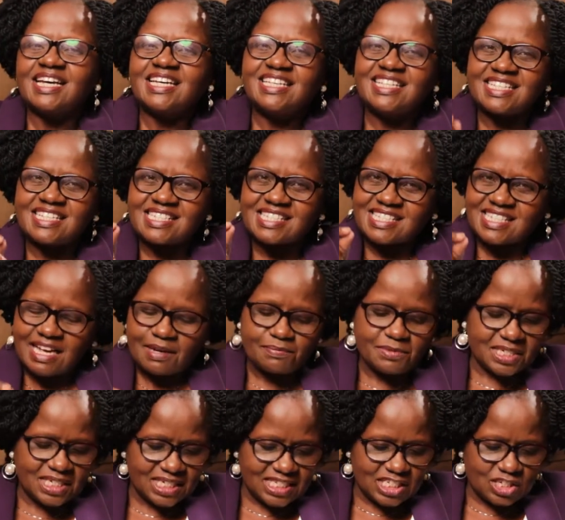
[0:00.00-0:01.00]
he is
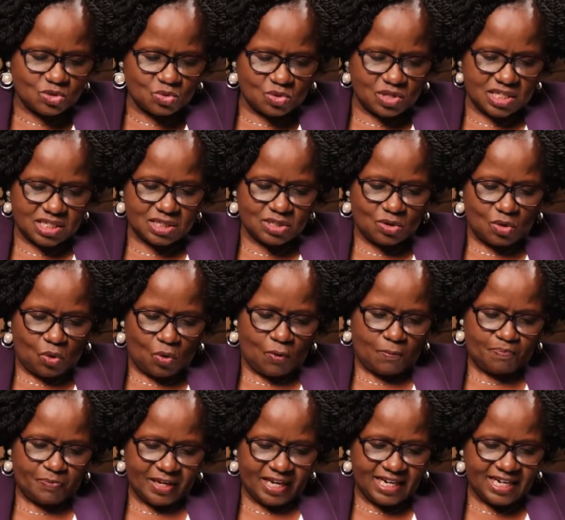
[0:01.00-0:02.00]
subject to this
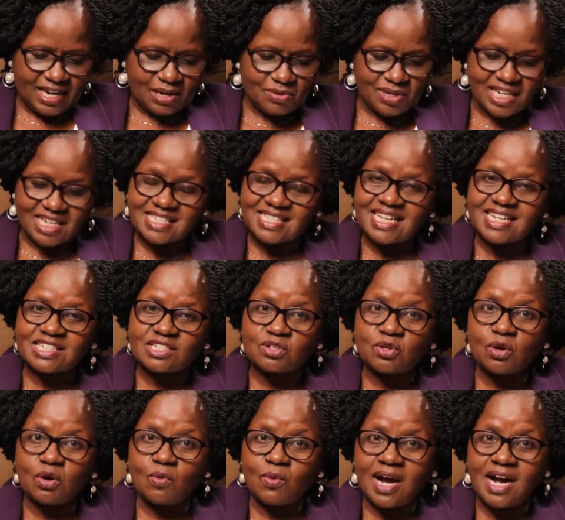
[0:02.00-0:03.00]
law. And how does that
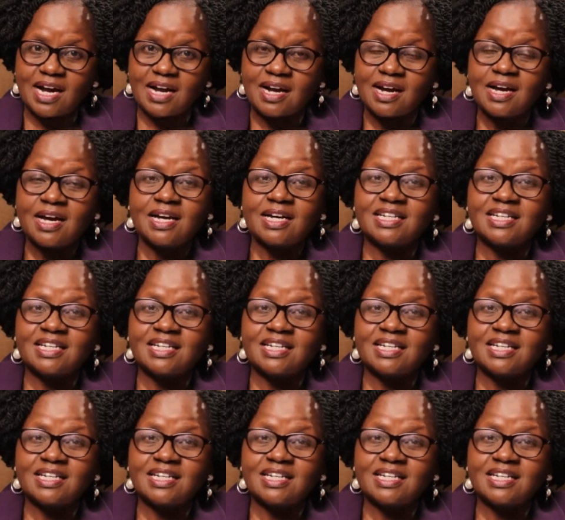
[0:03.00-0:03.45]
law work?